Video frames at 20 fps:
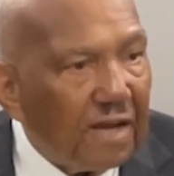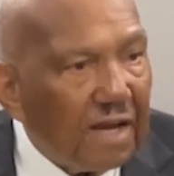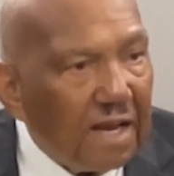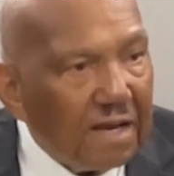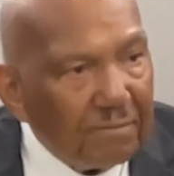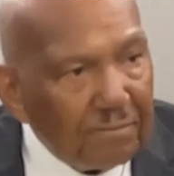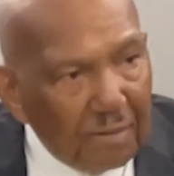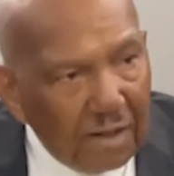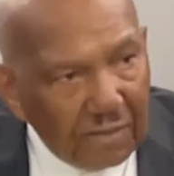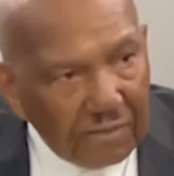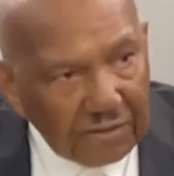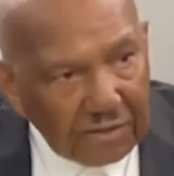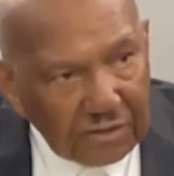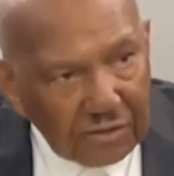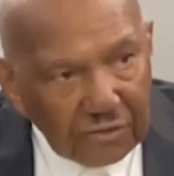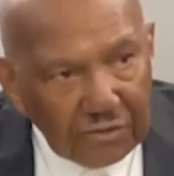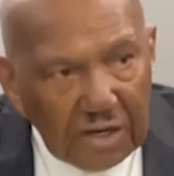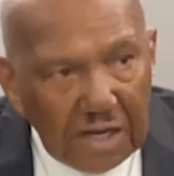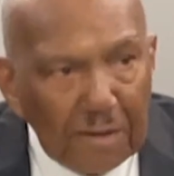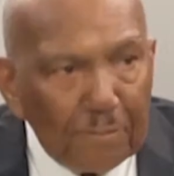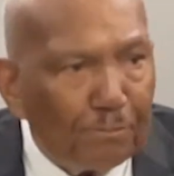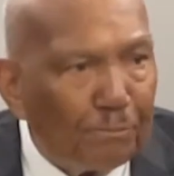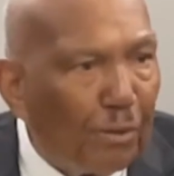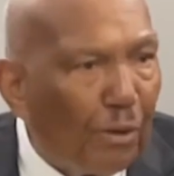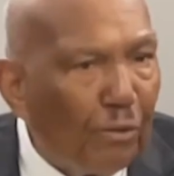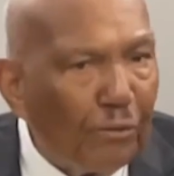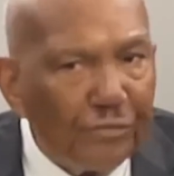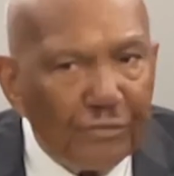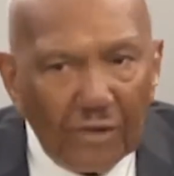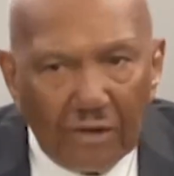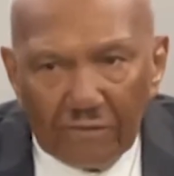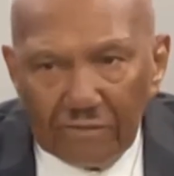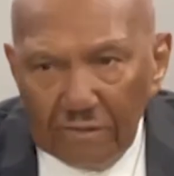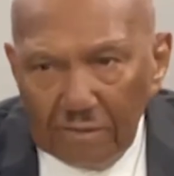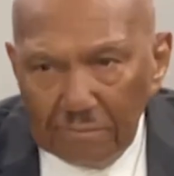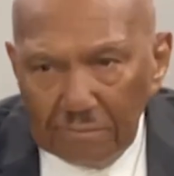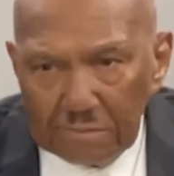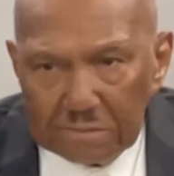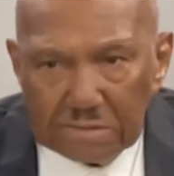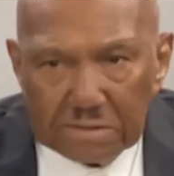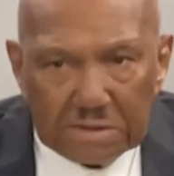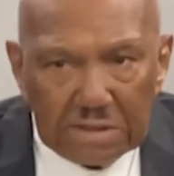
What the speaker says: and mothered. You need both of them.